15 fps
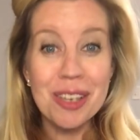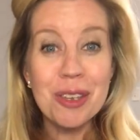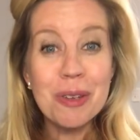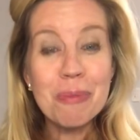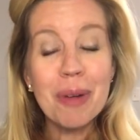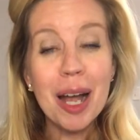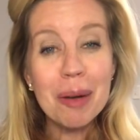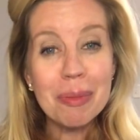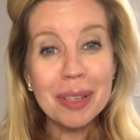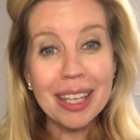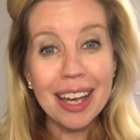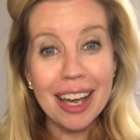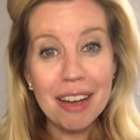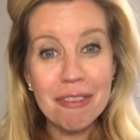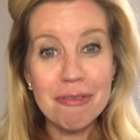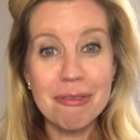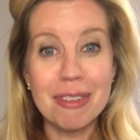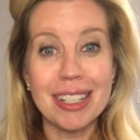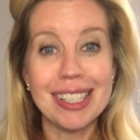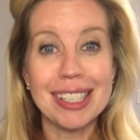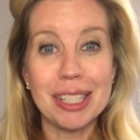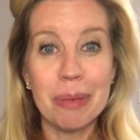You probably have
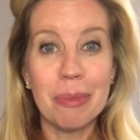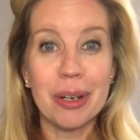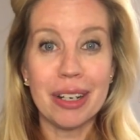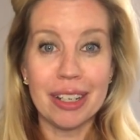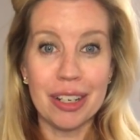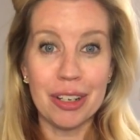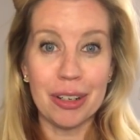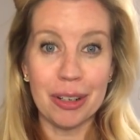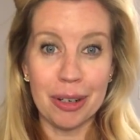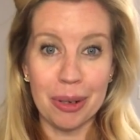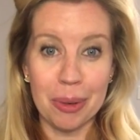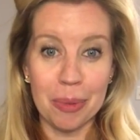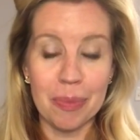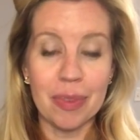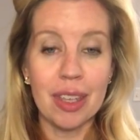one somewhere in your home.